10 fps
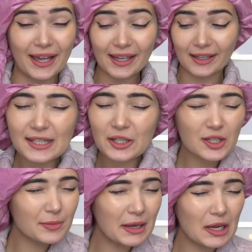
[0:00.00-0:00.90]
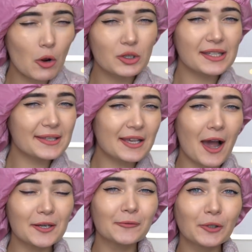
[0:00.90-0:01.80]
Is it just me, or does this
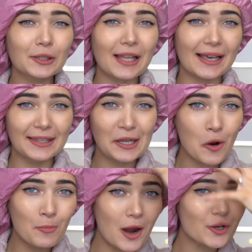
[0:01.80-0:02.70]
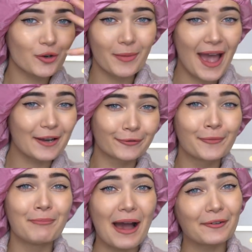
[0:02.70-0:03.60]
kind of look like the little mushroom head
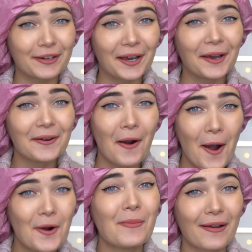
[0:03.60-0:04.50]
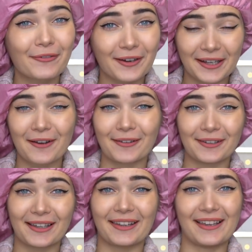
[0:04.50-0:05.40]
from Mario? Oh my freaking God, look at